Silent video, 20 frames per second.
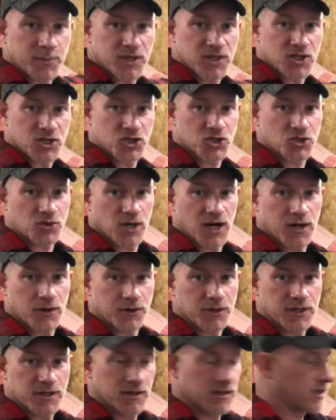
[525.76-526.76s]
in this
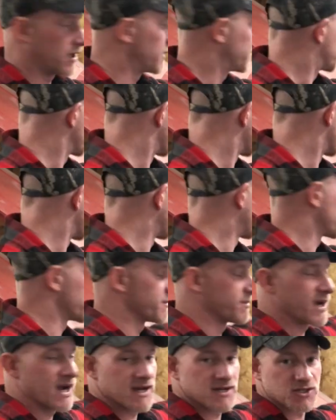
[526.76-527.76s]
shroud, up in here on the
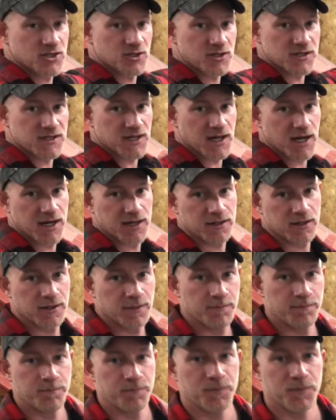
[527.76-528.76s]
passenger side,
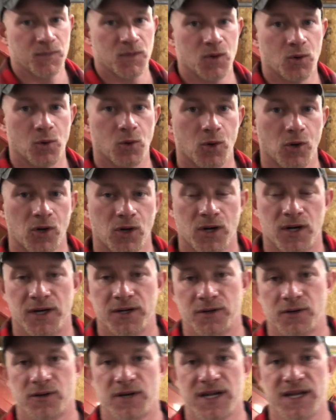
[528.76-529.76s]
or
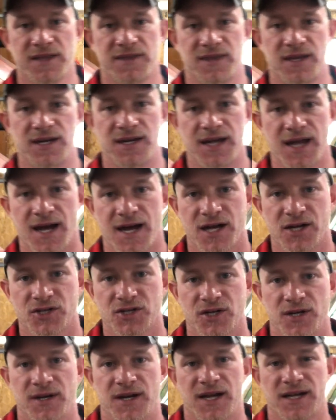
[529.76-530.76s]
underneath the
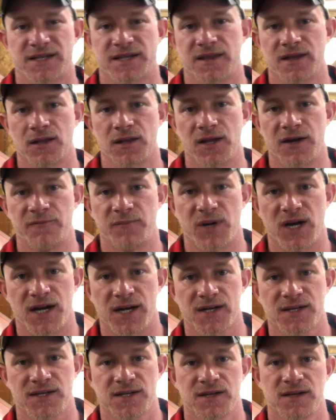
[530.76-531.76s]
dash next to the glove
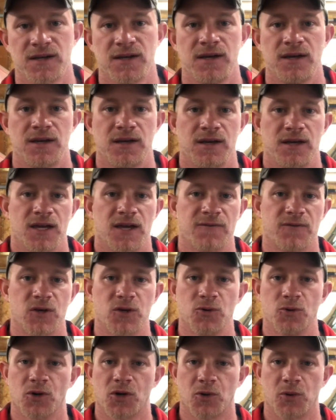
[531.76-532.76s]
box. If you
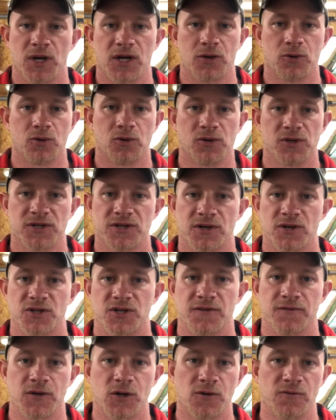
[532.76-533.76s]
do a quick Google search
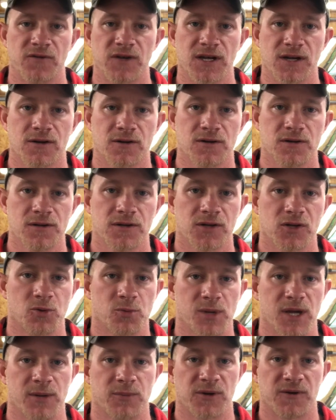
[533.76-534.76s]
of your vehicle, you'll
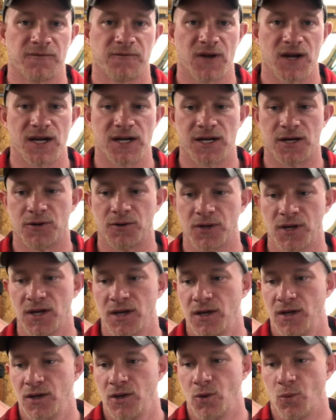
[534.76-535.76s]
be able to find out
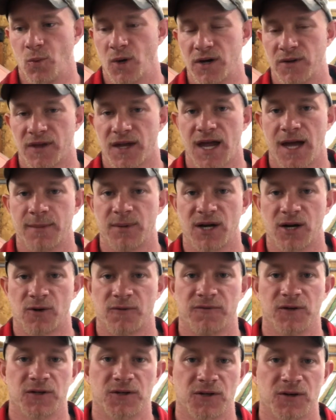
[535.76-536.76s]
where the cabin air
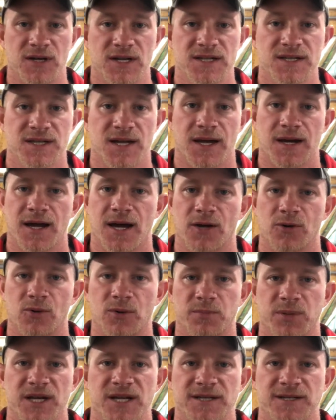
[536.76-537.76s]
filter is and how to
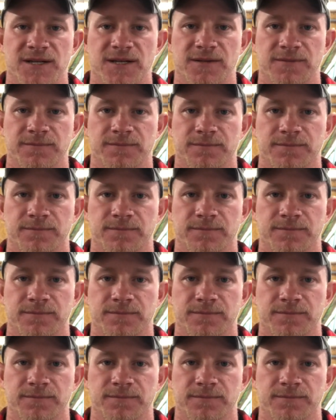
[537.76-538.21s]
replace it.